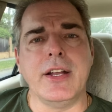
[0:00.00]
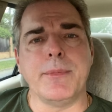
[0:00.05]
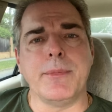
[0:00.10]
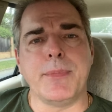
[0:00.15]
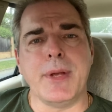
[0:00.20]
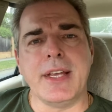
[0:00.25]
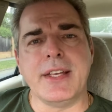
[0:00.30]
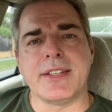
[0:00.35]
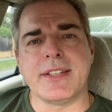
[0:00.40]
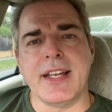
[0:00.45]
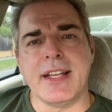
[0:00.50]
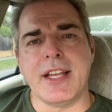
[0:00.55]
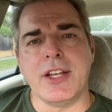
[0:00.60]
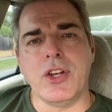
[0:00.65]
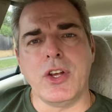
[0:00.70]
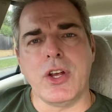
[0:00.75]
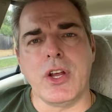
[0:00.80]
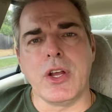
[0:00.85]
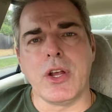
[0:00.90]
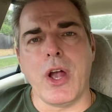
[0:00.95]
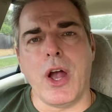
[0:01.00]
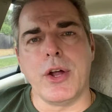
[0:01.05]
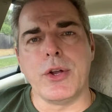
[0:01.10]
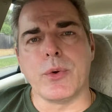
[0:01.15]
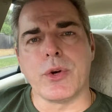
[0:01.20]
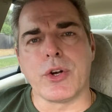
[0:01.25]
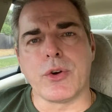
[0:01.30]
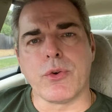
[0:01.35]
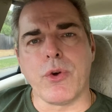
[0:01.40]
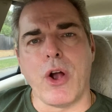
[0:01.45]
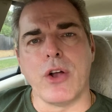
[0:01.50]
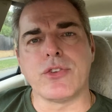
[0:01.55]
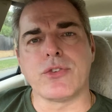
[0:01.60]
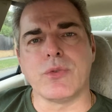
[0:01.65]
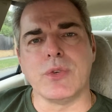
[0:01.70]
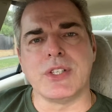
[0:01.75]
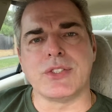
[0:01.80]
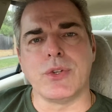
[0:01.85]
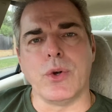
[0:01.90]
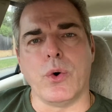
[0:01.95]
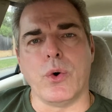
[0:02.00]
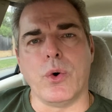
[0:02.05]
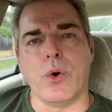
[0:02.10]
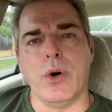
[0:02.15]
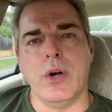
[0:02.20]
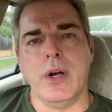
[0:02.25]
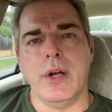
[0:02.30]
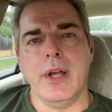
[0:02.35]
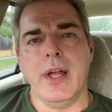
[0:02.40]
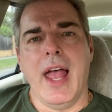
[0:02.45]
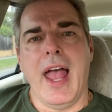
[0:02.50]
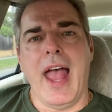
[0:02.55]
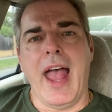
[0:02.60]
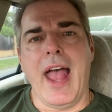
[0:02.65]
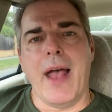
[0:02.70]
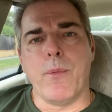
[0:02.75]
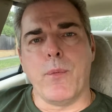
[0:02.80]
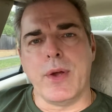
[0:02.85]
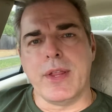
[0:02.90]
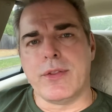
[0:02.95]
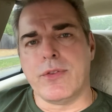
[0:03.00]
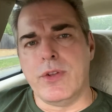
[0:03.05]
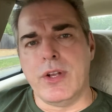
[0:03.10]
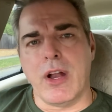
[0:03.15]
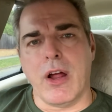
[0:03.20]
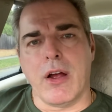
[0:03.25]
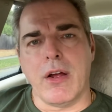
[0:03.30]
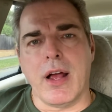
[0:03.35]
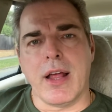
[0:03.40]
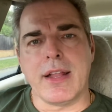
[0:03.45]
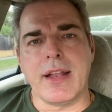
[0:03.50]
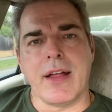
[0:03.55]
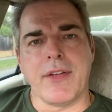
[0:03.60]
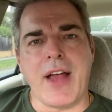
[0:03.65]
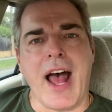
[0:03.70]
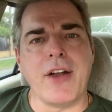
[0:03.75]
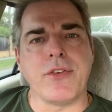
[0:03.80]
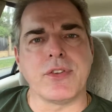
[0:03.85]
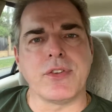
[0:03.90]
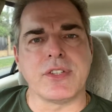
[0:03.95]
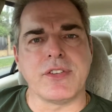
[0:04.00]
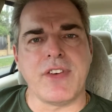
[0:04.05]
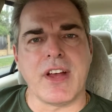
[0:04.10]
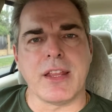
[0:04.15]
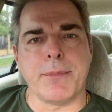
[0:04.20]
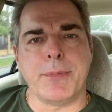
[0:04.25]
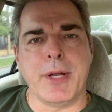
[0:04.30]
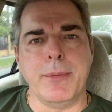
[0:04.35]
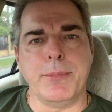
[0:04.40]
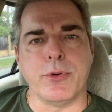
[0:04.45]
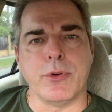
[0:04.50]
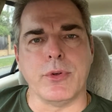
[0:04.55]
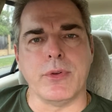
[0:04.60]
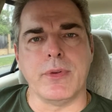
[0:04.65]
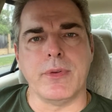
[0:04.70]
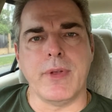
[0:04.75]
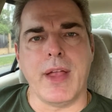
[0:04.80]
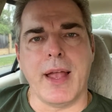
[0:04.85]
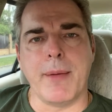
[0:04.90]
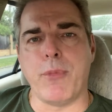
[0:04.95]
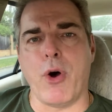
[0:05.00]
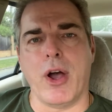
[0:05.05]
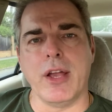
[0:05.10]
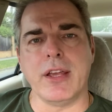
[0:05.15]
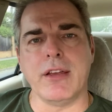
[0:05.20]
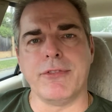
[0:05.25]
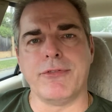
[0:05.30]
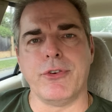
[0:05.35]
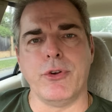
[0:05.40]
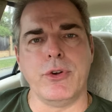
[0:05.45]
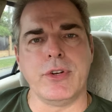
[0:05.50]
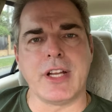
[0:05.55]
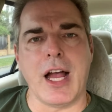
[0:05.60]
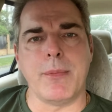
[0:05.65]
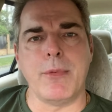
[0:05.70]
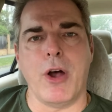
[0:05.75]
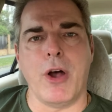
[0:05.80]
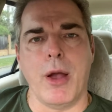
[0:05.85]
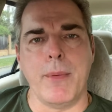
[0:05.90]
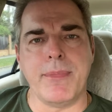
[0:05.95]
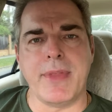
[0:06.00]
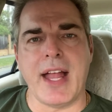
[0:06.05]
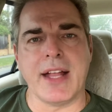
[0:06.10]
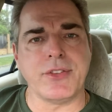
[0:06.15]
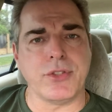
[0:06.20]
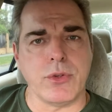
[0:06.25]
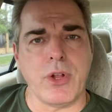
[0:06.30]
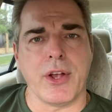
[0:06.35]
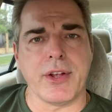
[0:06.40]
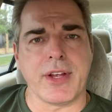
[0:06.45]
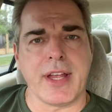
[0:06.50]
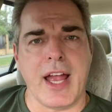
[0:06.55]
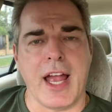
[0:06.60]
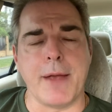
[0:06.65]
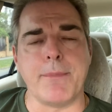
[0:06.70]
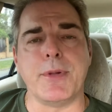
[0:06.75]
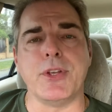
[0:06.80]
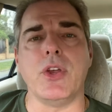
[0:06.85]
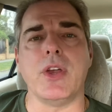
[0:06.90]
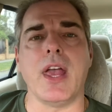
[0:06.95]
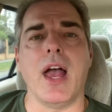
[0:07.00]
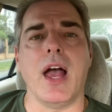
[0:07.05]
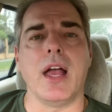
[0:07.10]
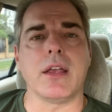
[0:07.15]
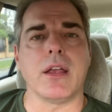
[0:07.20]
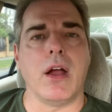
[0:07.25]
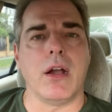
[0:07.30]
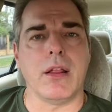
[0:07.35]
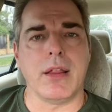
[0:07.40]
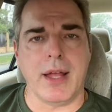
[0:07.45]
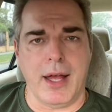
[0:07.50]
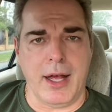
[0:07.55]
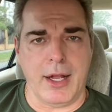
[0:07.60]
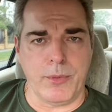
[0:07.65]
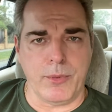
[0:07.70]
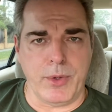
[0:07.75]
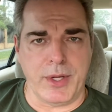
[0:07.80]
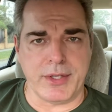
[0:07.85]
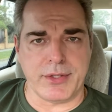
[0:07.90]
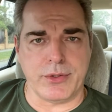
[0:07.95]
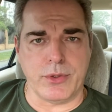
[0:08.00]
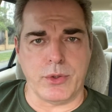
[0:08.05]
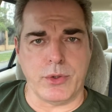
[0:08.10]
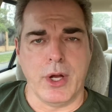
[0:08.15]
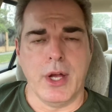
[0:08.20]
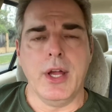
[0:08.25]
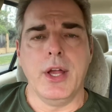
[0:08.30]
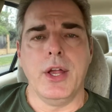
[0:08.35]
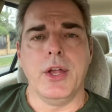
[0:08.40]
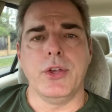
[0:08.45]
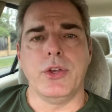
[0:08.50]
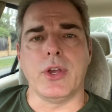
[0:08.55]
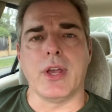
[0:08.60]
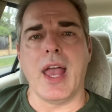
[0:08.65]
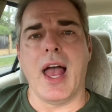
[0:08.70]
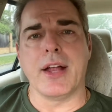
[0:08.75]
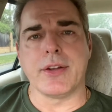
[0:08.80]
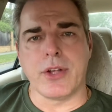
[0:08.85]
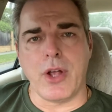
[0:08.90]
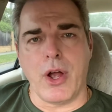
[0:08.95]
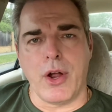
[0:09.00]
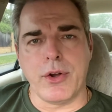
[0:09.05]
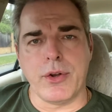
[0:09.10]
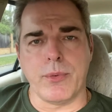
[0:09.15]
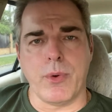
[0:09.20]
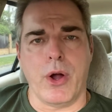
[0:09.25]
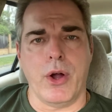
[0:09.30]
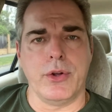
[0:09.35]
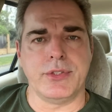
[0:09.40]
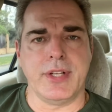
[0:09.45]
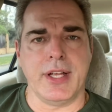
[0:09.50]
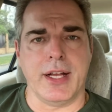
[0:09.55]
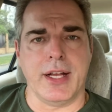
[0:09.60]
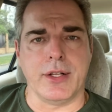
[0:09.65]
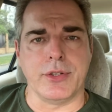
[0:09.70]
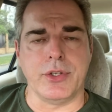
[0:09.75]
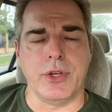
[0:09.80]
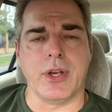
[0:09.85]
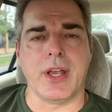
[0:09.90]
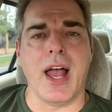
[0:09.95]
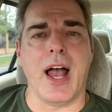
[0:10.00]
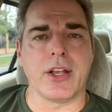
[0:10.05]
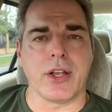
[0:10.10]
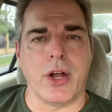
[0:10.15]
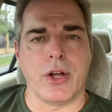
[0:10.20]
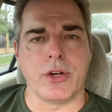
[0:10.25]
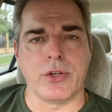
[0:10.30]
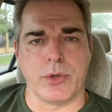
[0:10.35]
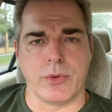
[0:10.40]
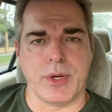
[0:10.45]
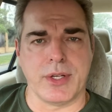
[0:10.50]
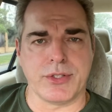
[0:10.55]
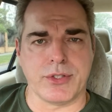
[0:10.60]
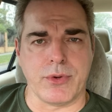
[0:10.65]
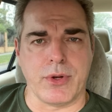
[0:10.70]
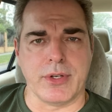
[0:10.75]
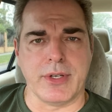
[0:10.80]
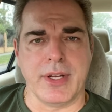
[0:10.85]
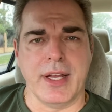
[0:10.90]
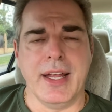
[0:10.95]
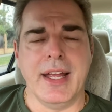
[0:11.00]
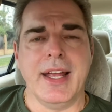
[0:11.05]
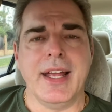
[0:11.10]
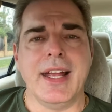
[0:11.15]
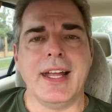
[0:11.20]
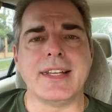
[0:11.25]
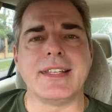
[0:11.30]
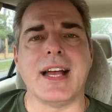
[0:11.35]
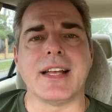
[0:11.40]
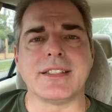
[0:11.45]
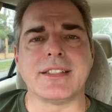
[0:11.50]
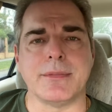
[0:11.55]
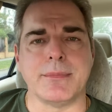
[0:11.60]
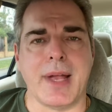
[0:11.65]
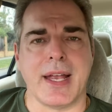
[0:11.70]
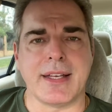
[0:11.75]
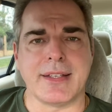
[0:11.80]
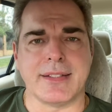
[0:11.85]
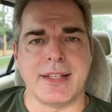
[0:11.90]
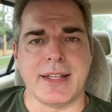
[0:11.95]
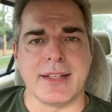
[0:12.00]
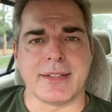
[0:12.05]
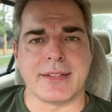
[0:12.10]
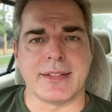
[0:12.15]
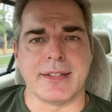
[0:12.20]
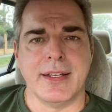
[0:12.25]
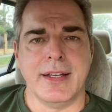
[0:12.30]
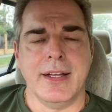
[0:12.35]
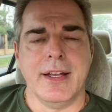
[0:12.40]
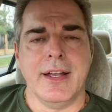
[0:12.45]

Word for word: it be said that you can go to a grocery store with, you know, hundreds of other people and buy your food, come home? That's all okay, but you can't go to the hardware store. You can't go to a hotel. You can't go to a restaurant. It doesn't make sense.